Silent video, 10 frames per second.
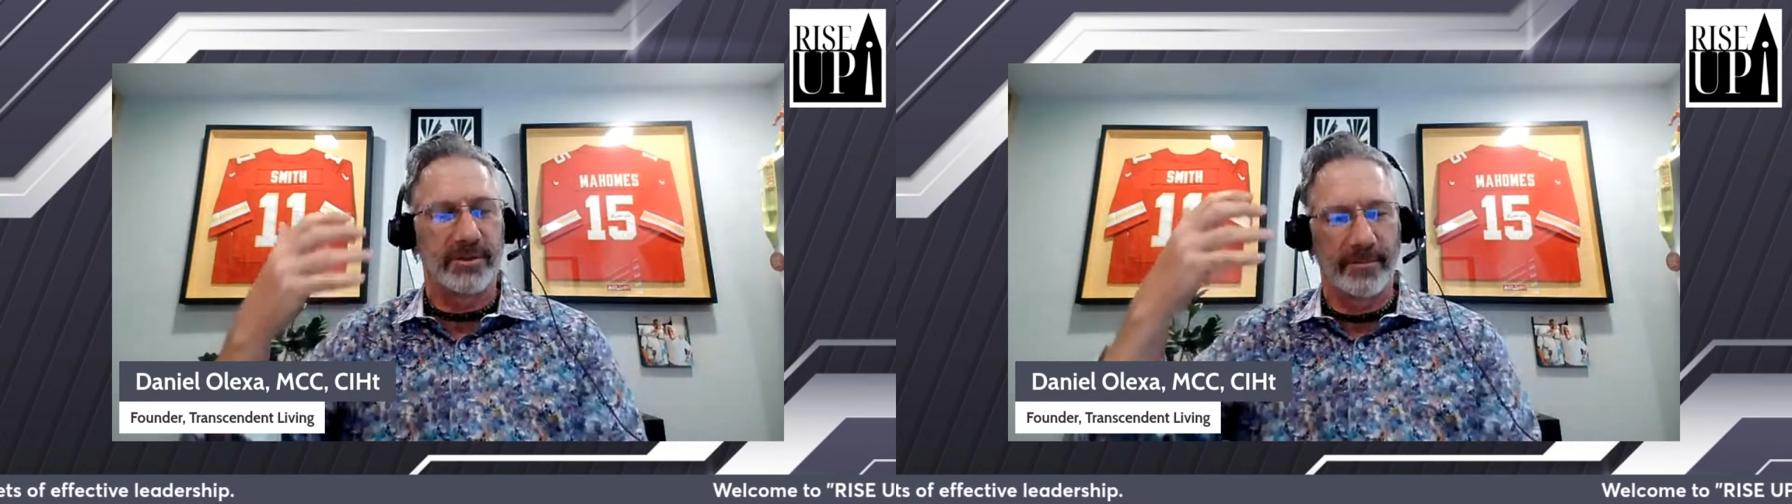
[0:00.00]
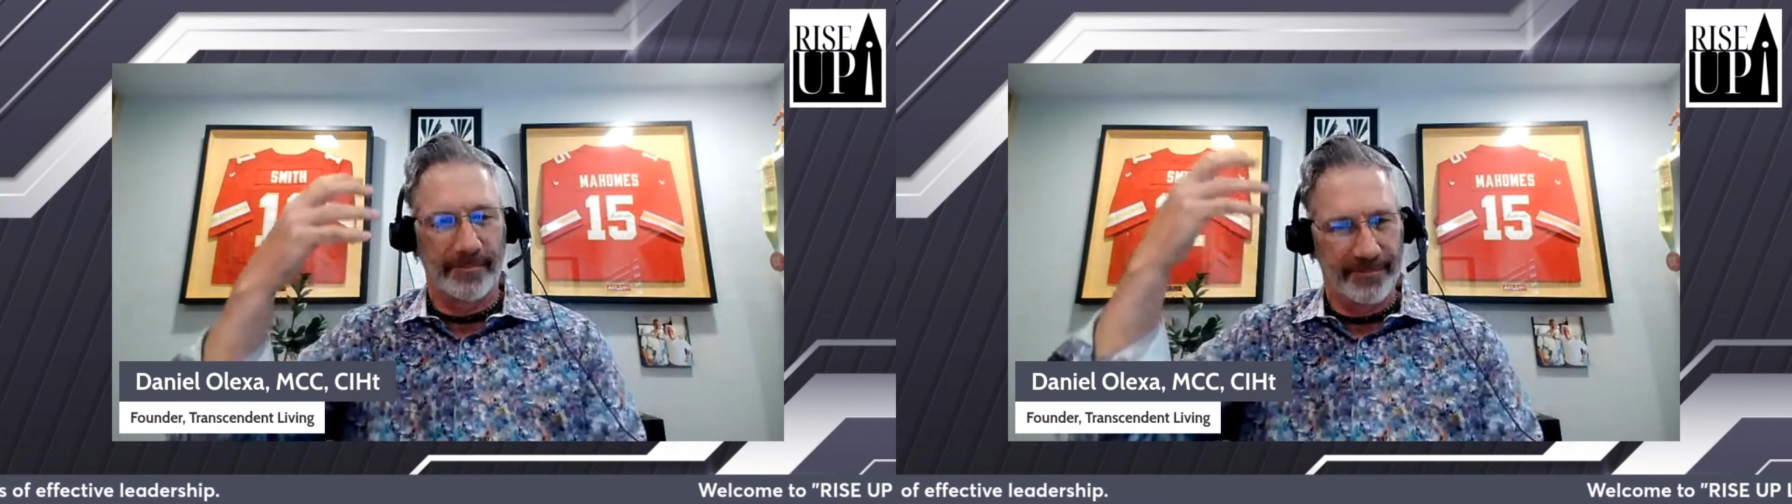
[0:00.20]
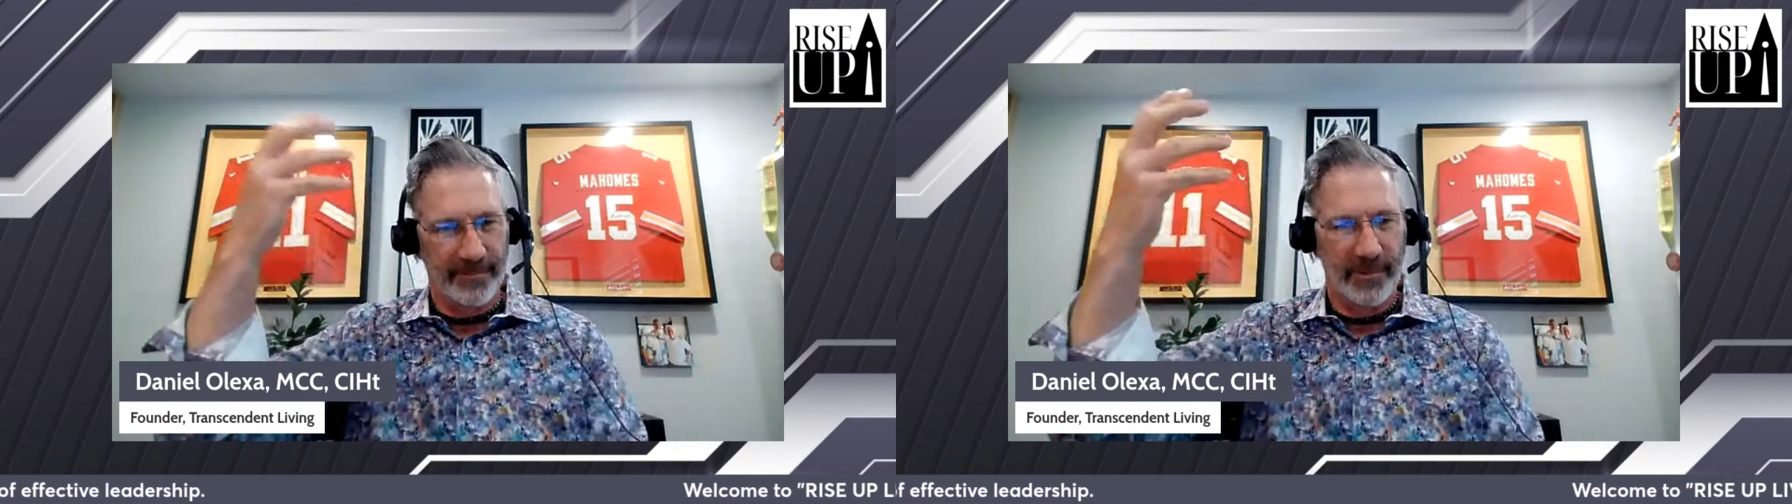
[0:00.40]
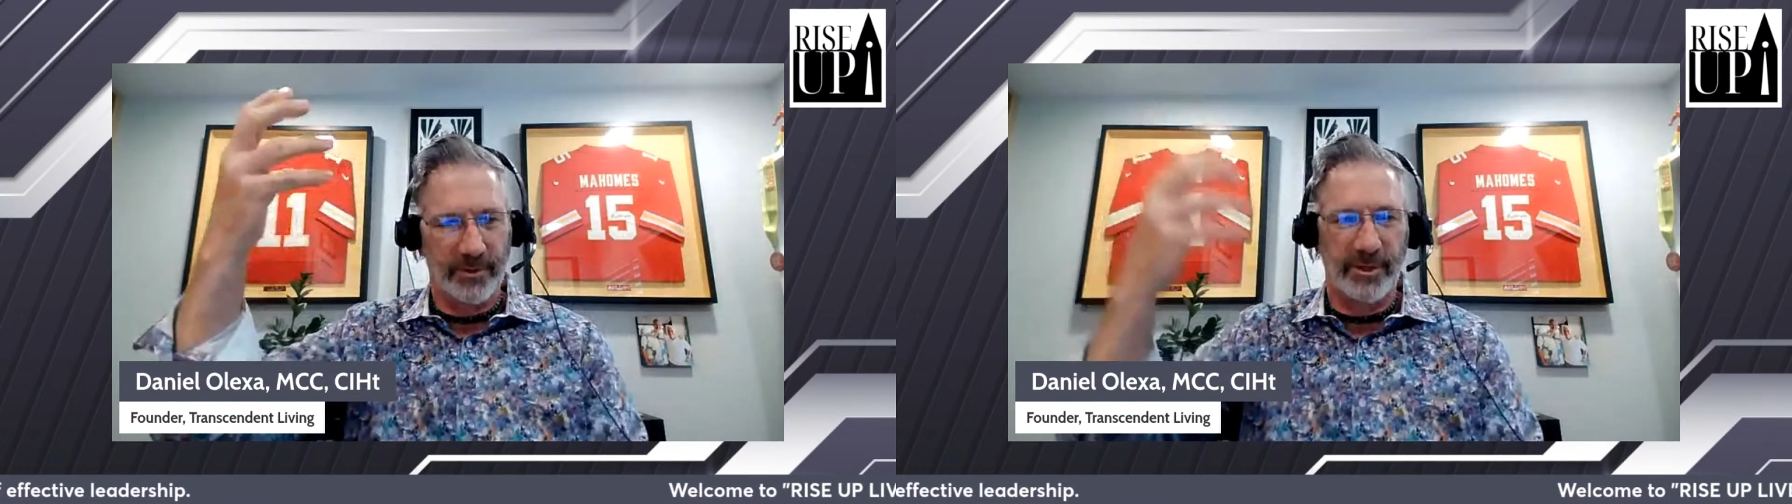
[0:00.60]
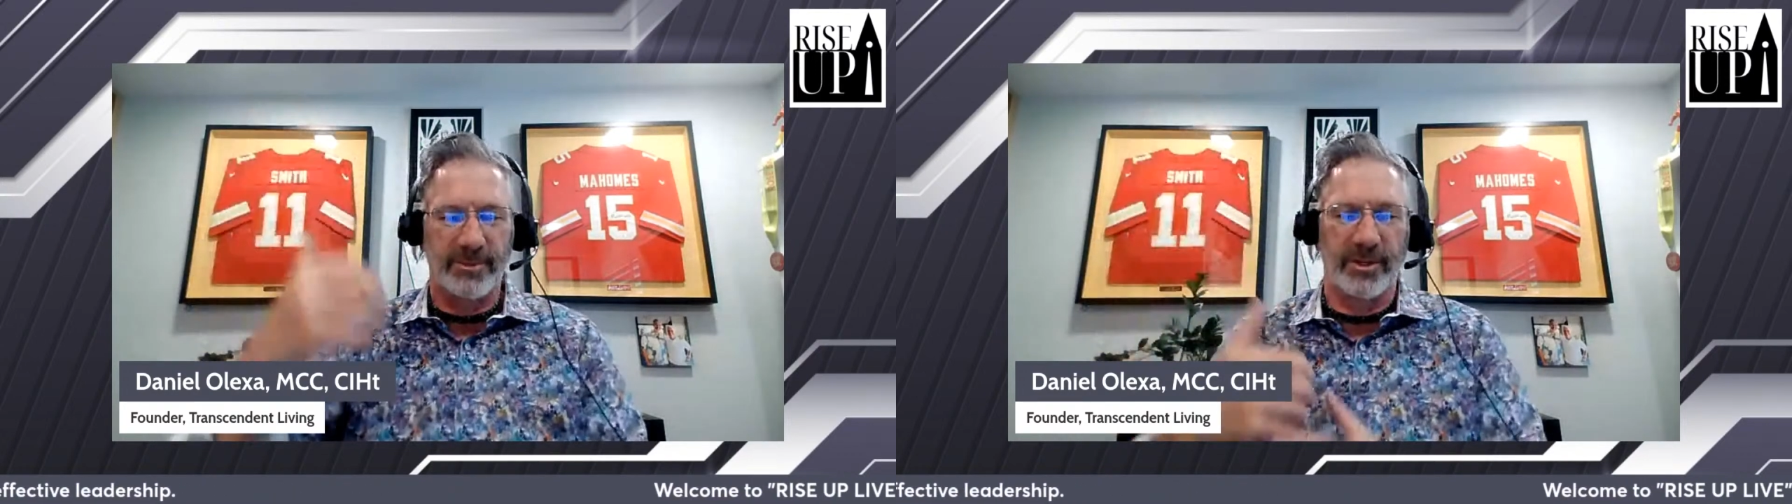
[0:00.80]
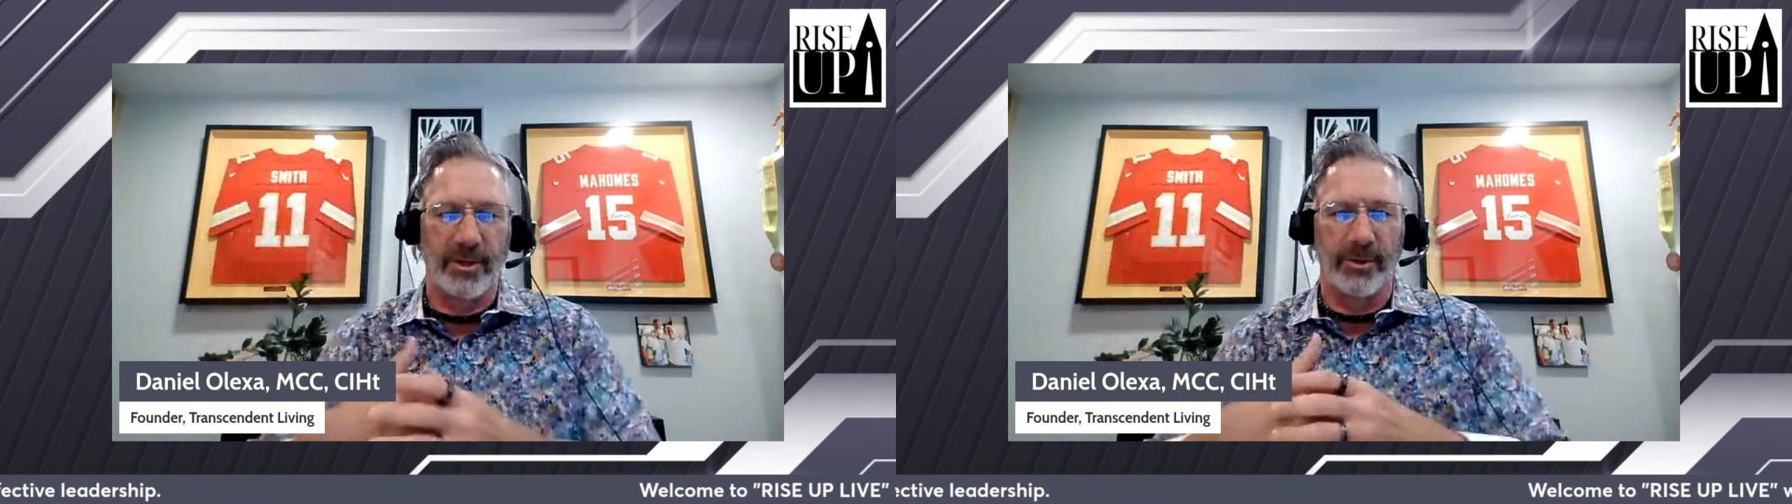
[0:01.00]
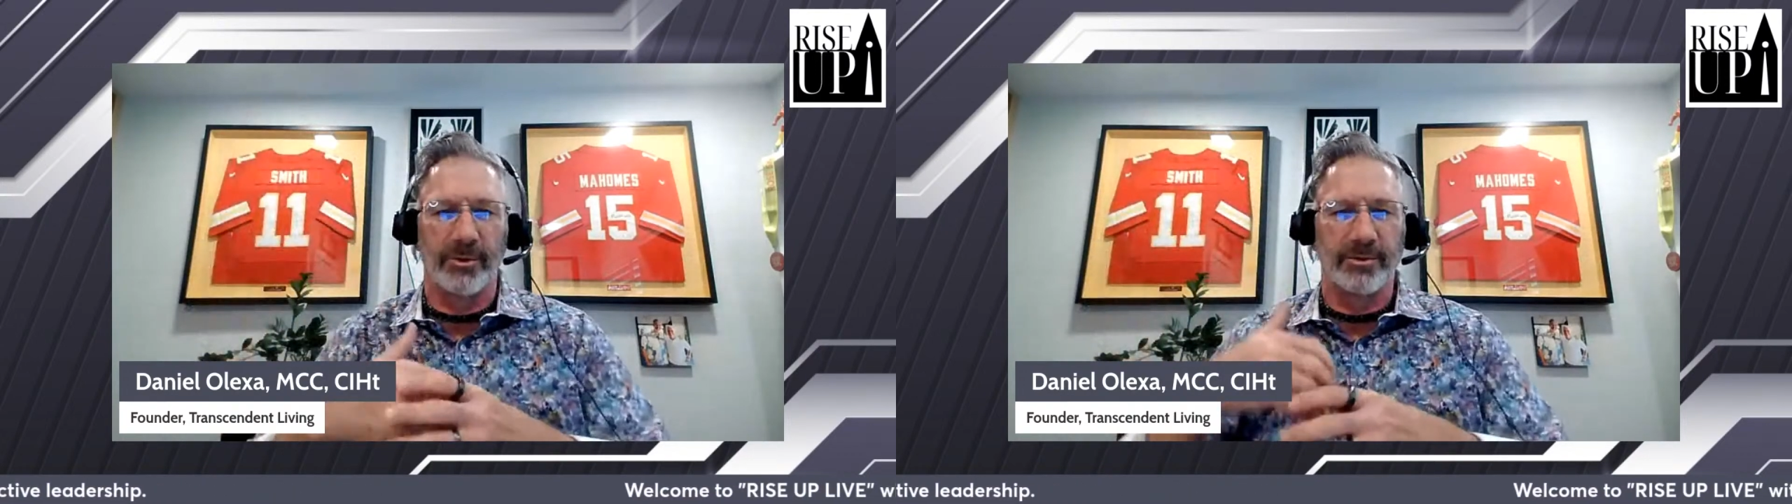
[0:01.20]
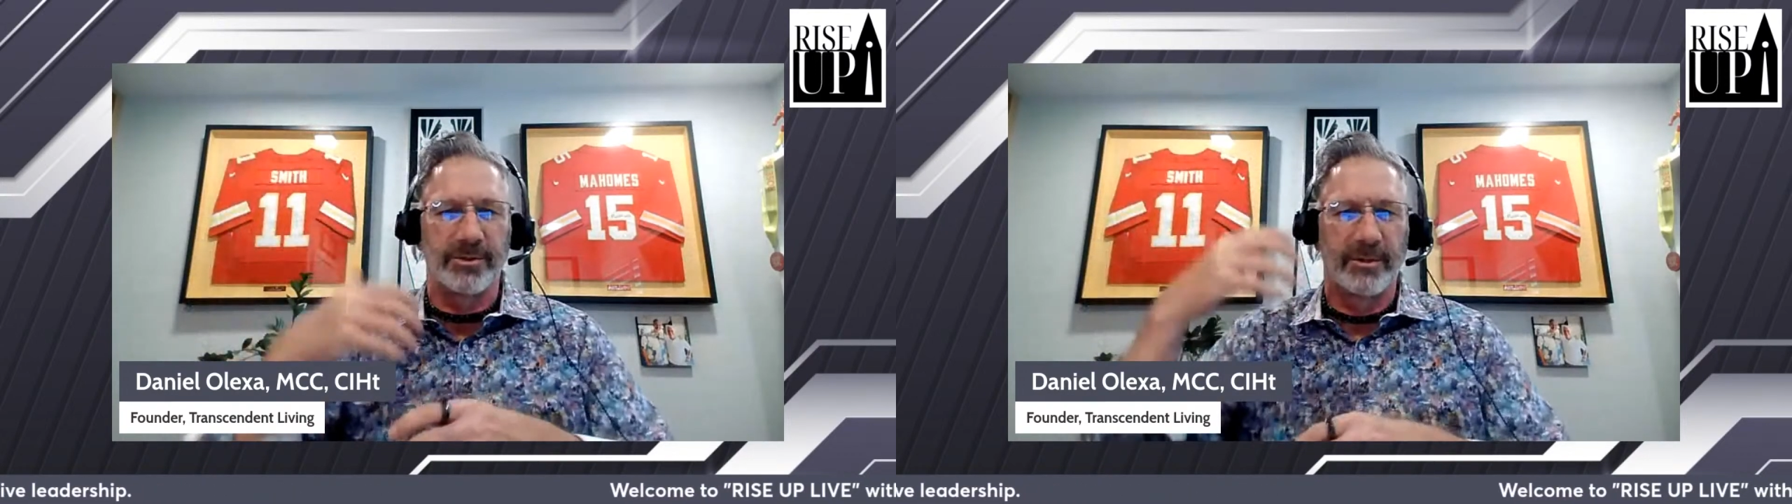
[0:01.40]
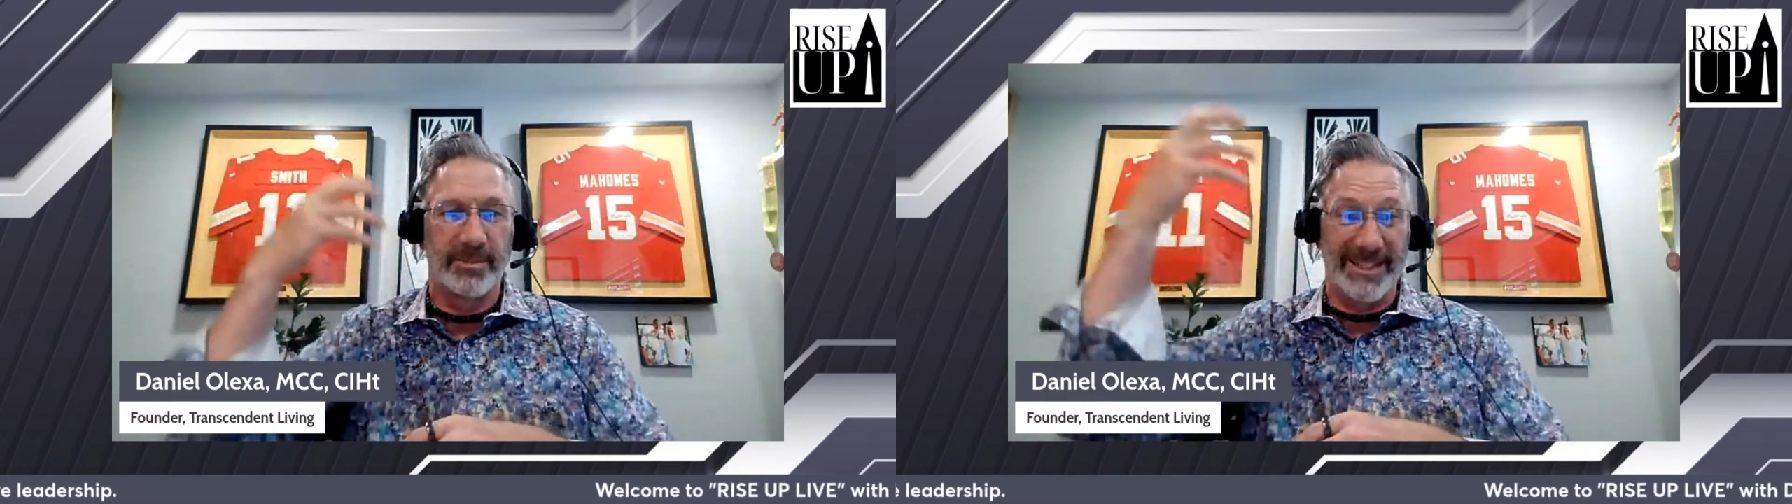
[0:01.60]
Because dreams and goals,